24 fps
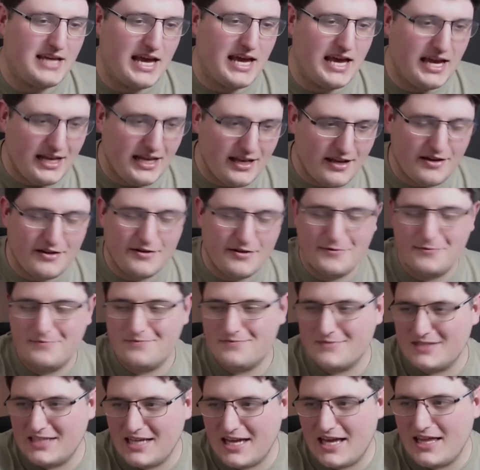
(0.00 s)
Halo.
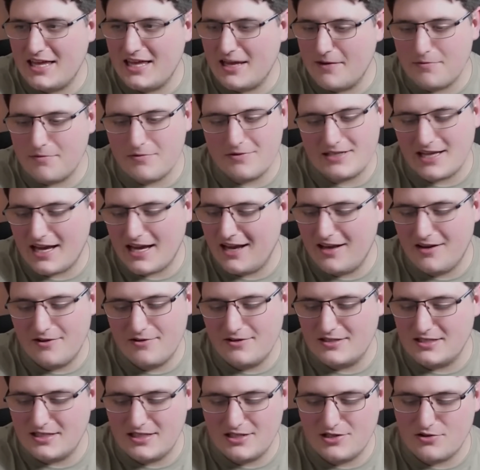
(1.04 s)
Yeah, the Emperor's Halo
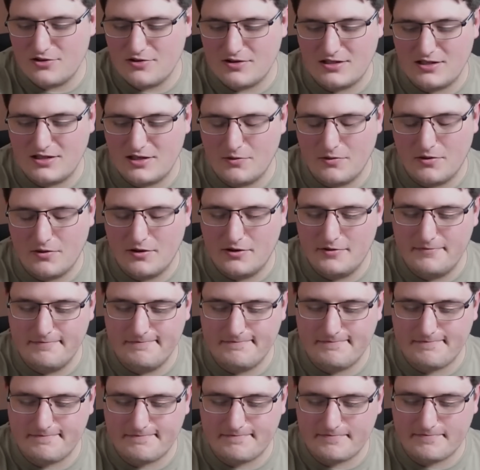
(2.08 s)
is an interesting one.
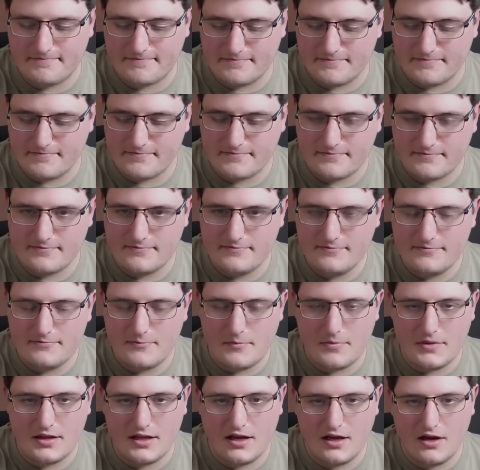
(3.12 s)

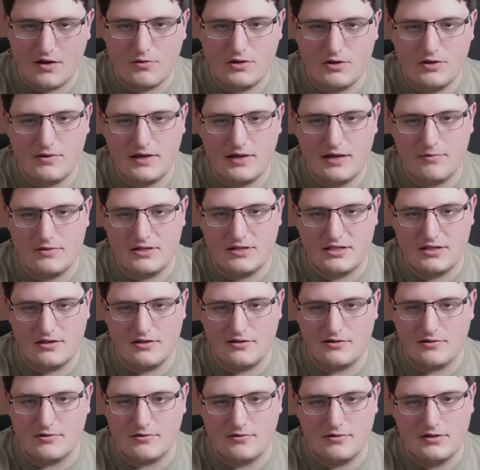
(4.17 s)
I wonder what it would
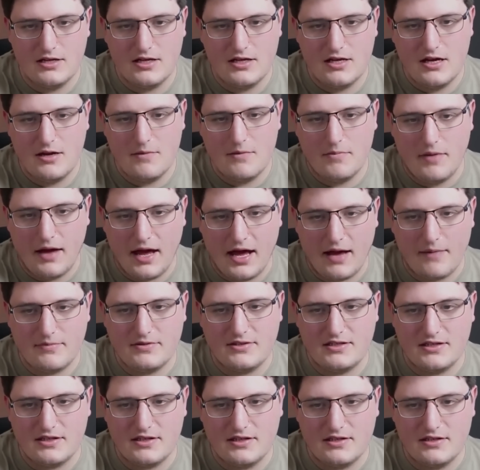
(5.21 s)
do.
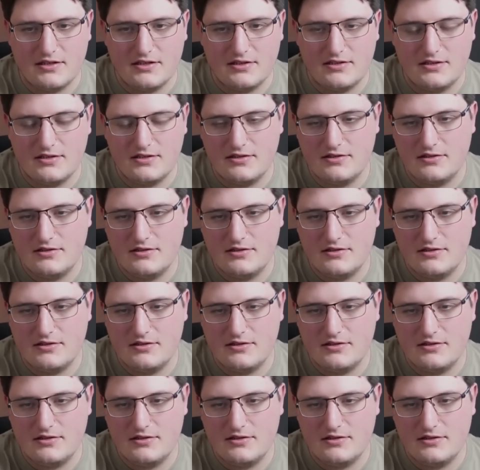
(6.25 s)
Perhaps it could...